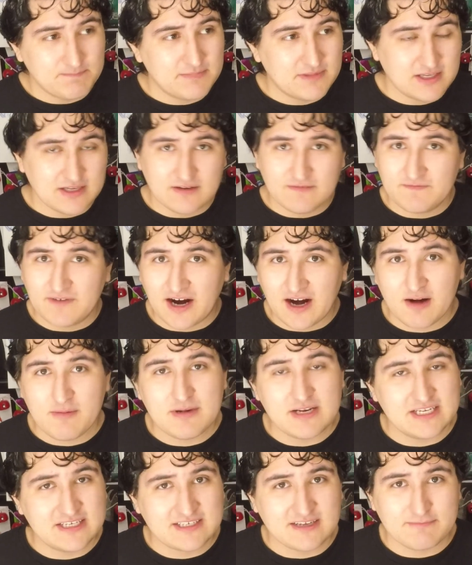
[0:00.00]
The
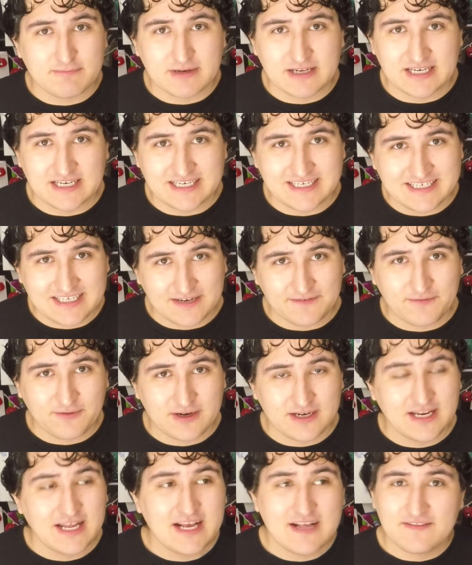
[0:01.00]
environment is completely
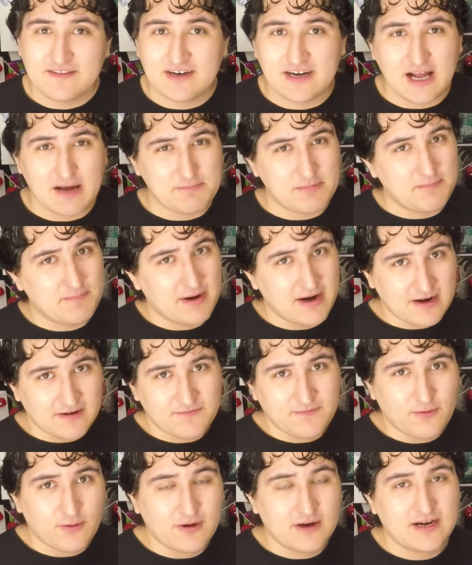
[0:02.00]
different. They're not prepared
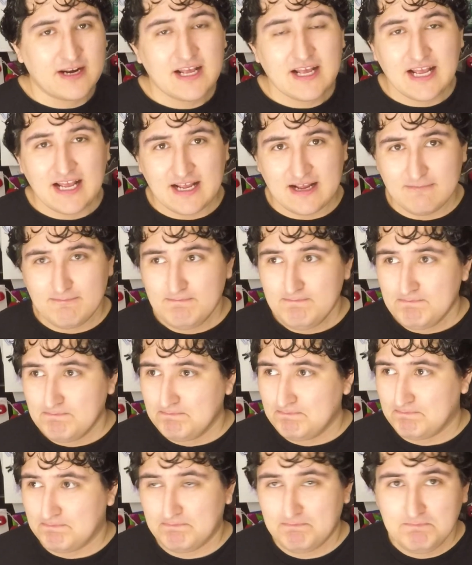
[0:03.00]
for it.
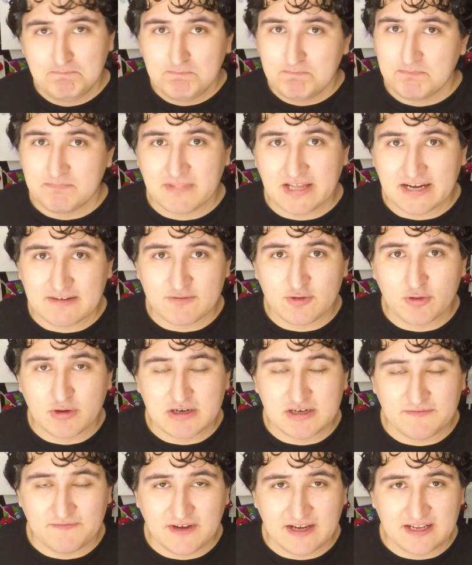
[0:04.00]
they have no way
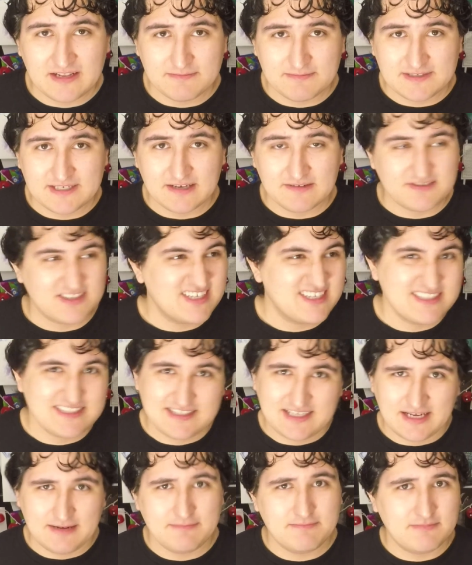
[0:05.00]
to defend themselves.
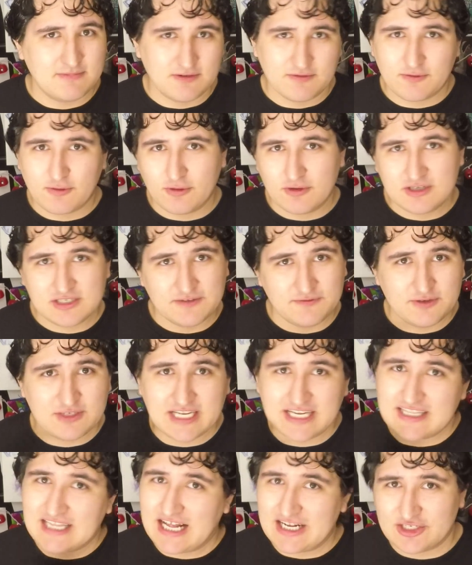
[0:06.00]
Same, of course, if you
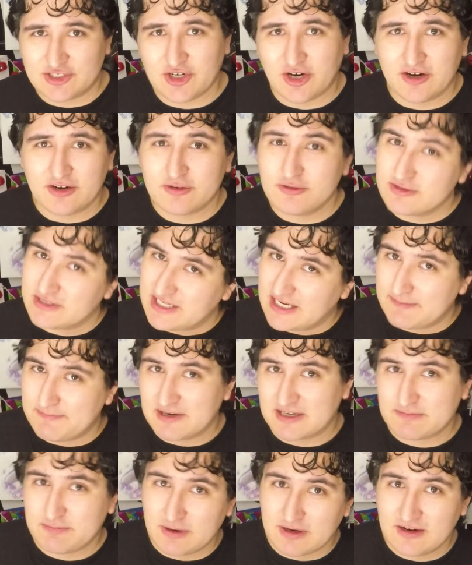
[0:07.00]
take that shark, who's an
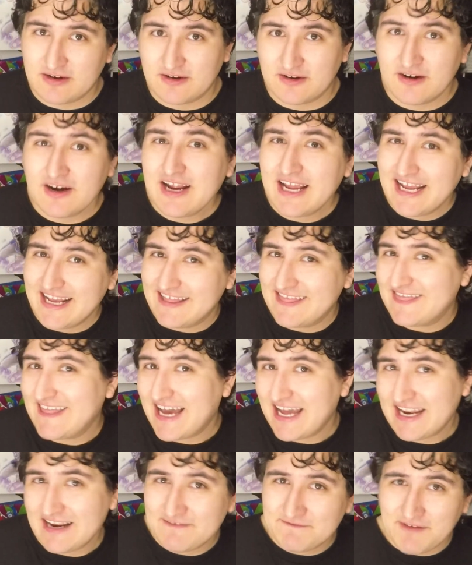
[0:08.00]
apex predator, in
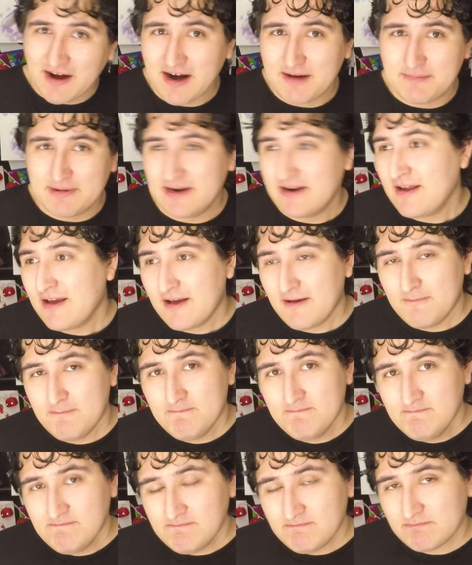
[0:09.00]
that environment,
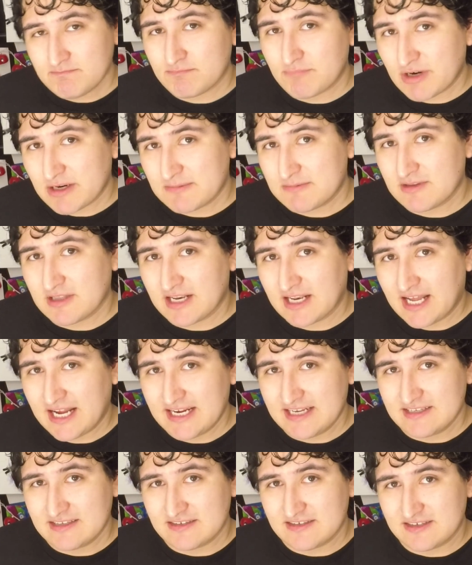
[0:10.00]
bring him to the
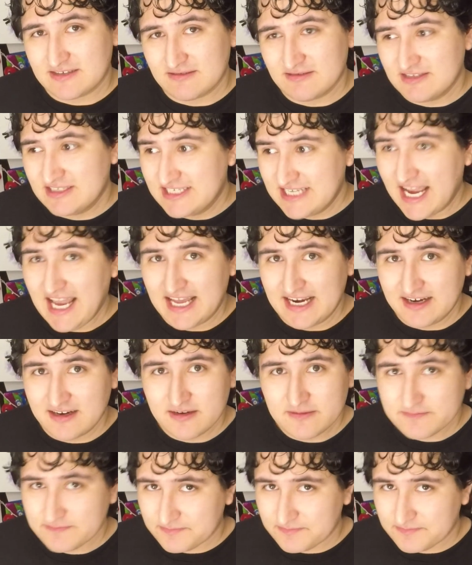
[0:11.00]
lion's den,